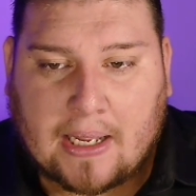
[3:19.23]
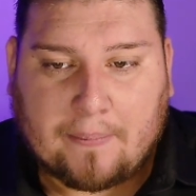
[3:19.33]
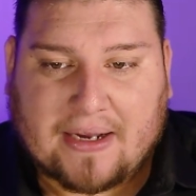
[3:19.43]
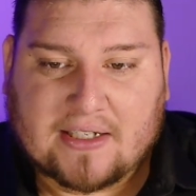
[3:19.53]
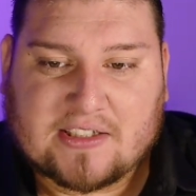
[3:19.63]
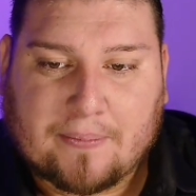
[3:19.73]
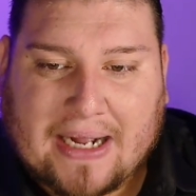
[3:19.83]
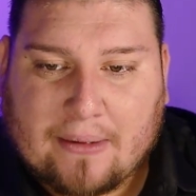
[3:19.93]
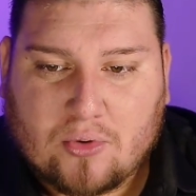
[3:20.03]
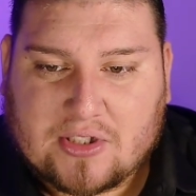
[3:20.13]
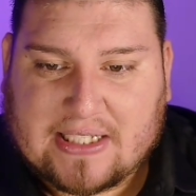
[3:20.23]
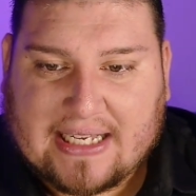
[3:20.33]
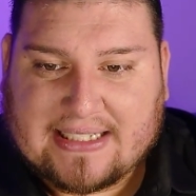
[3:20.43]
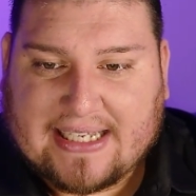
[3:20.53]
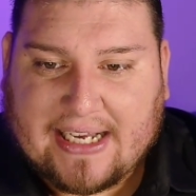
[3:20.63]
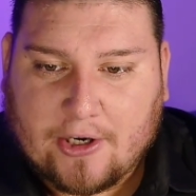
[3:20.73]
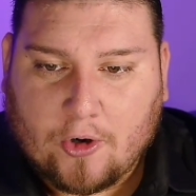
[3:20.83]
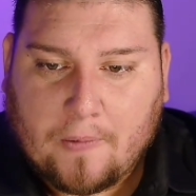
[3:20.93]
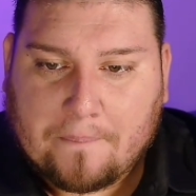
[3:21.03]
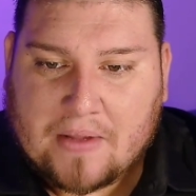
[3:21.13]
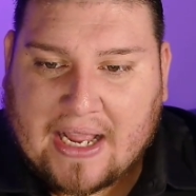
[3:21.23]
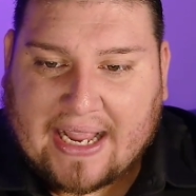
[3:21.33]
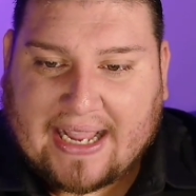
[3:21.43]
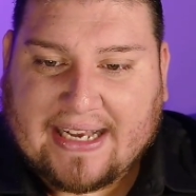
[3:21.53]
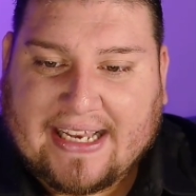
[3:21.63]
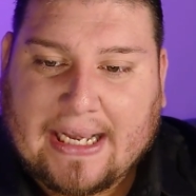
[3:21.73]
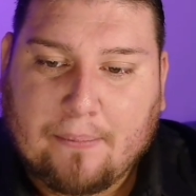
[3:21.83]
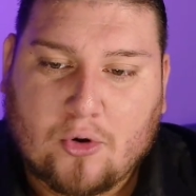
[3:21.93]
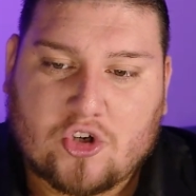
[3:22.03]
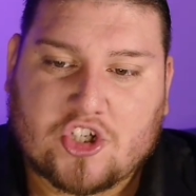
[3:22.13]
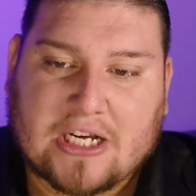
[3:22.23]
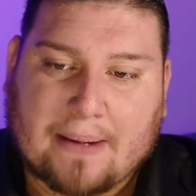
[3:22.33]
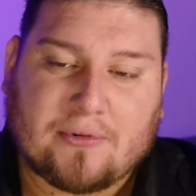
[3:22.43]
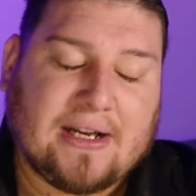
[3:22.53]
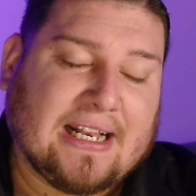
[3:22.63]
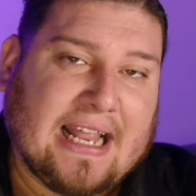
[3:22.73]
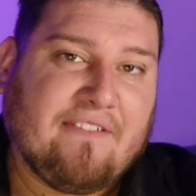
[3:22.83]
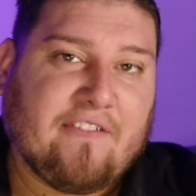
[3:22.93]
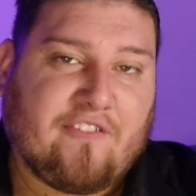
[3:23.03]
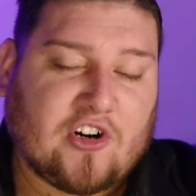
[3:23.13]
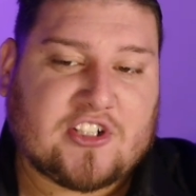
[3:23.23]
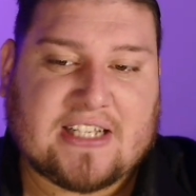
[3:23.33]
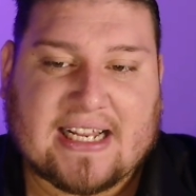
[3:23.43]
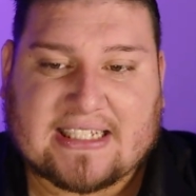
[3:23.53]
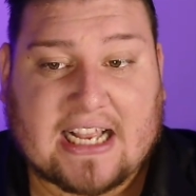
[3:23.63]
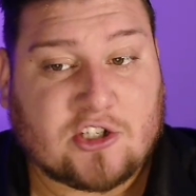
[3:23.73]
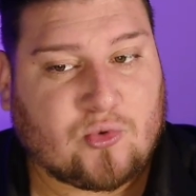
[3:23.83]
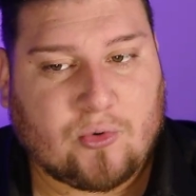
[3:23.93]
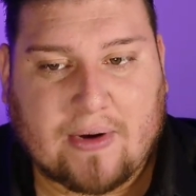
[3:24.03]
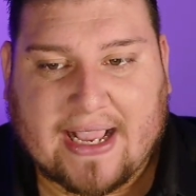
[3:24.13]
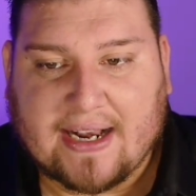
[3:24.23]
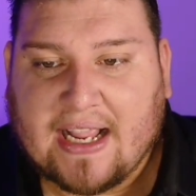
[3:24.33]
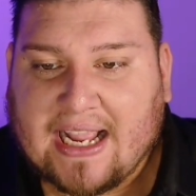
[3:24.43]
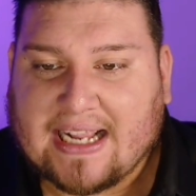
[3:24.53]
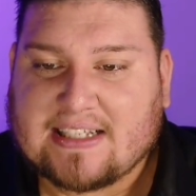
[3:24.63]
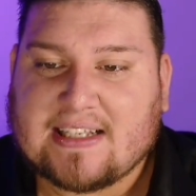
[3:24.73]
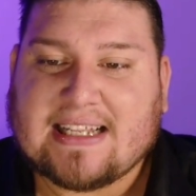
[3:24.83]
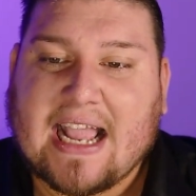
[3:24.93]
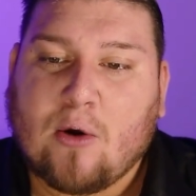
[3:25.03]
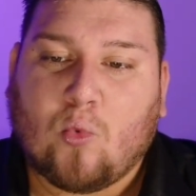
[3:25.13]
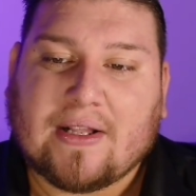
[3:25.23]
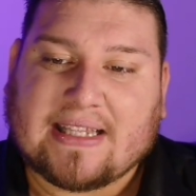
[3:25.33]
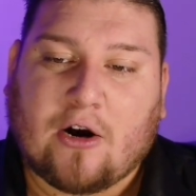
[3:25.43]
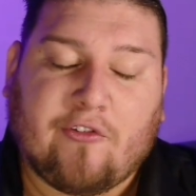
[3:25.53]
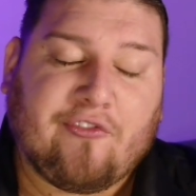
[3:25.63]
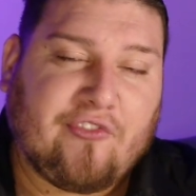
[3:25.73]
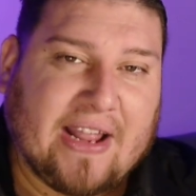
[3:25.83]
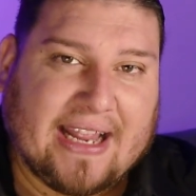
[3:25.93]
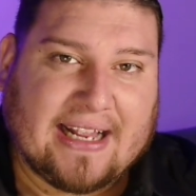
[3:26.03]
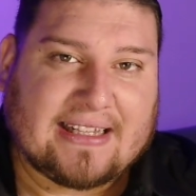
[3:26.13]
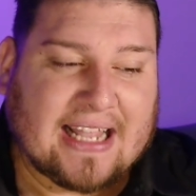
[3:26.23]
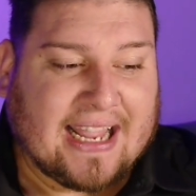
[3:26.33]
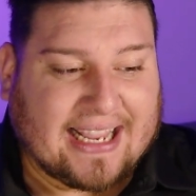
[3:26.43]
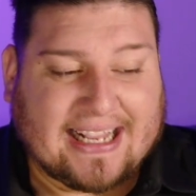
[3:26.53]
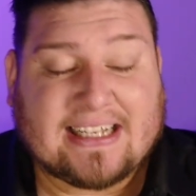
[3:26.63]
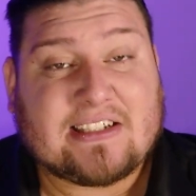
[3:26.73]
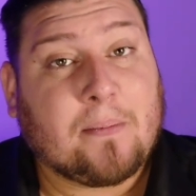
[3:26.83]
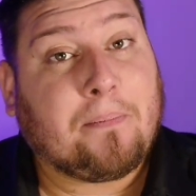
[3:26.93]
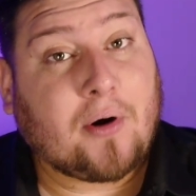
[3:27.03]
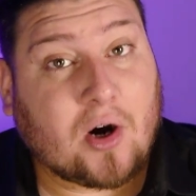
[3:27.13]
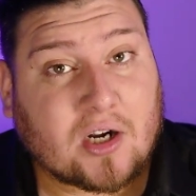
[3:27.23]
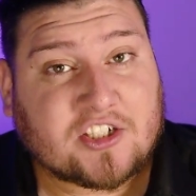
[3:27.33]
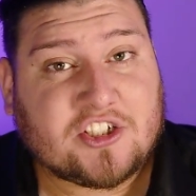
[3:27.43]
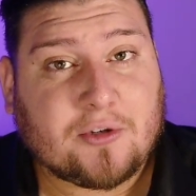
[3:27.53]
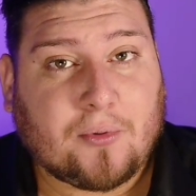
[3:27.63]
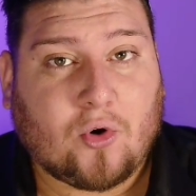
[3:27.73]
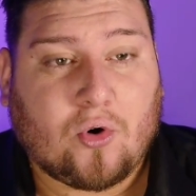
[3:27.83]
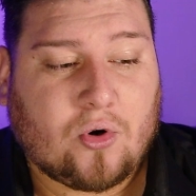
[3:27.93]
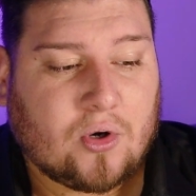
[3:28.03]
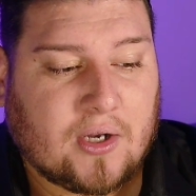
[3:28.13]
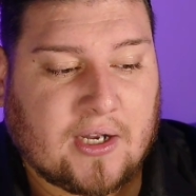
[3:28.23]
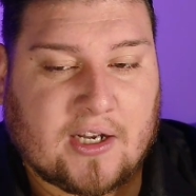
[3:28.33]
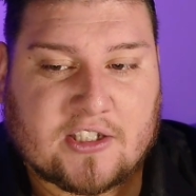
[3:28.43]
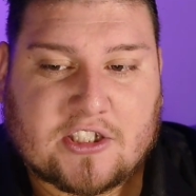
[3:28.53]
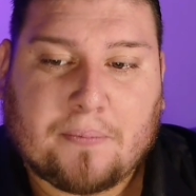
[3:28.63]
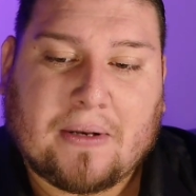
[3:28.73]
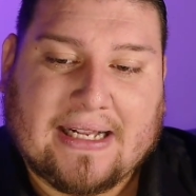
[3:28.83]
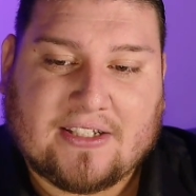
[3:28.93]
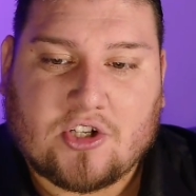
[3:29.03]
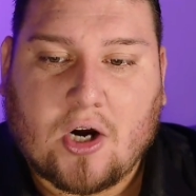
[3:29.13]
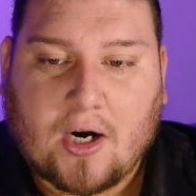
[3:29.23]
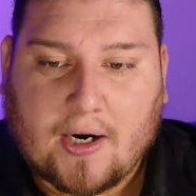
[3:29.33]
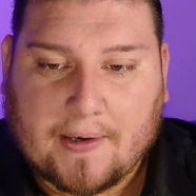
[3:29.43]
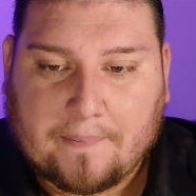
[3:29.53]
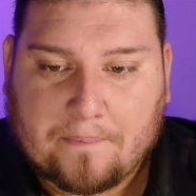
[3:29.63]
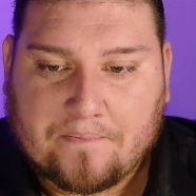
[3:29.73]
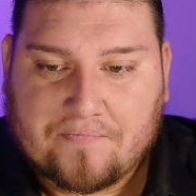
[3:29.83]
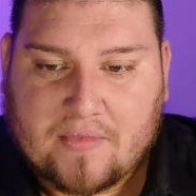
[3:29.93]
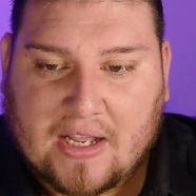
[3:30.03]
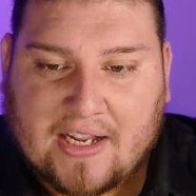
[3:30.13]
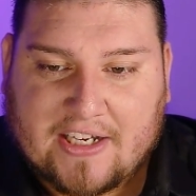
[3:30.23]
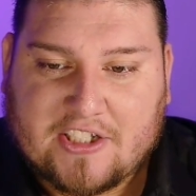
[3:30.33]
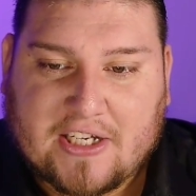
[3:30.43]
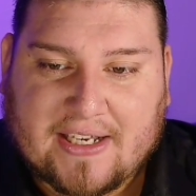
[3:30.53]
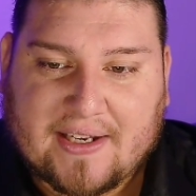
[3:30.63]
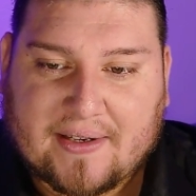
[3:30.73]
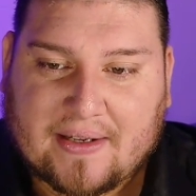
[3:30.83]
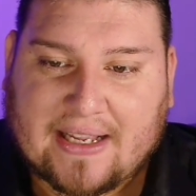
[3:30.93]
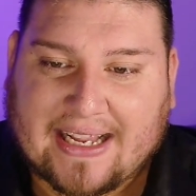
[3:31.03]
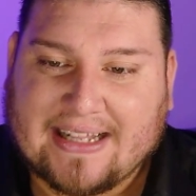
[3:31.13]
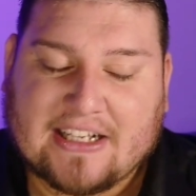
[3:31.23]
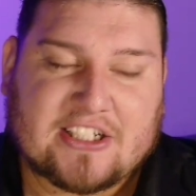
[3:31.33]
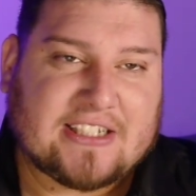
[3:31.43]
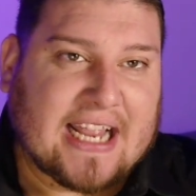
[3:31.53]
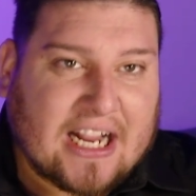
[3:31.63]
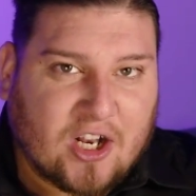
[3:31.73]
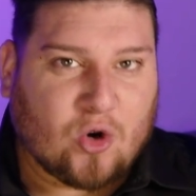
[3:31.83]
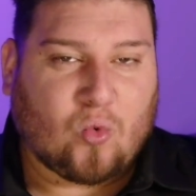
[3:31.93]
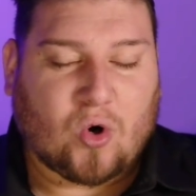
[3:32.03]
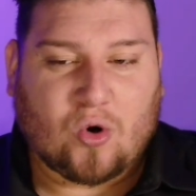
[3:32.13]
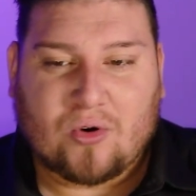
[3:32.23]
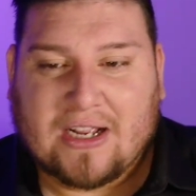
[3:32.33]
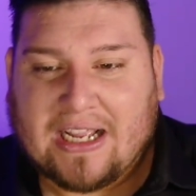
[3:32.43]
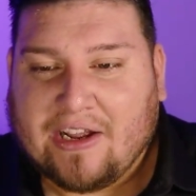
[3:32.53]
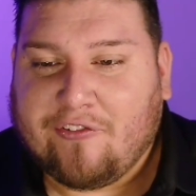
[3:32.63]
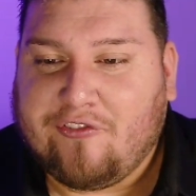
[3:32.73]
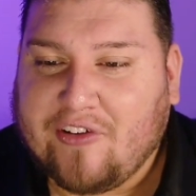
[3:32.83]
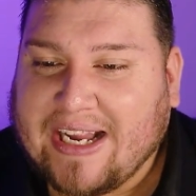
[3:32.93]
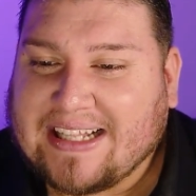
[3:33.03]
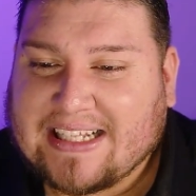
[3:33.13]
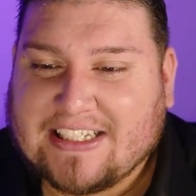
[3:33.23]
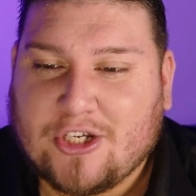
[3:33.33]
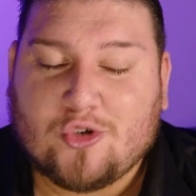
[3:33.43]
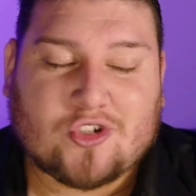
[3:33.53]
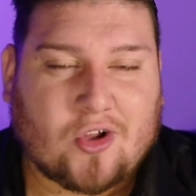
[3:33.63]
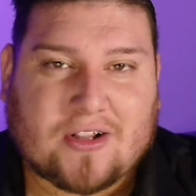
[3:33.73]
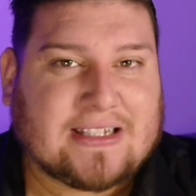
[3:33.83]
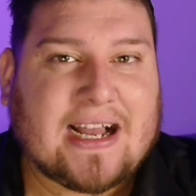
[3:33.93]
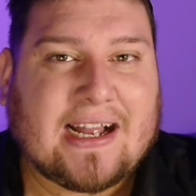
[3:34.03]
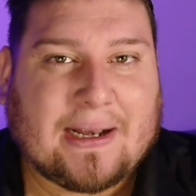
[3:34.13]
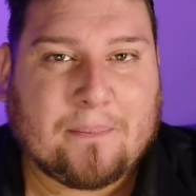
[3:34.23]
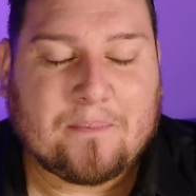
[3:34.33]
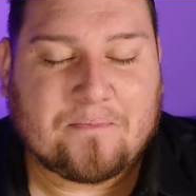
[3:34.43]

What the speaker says: Because the Bible says here in Hebrews chapter 11, verse 6, as we read, it says, "And without faith, it is impossible to please God." You see, in the secular world, faith is used all the time.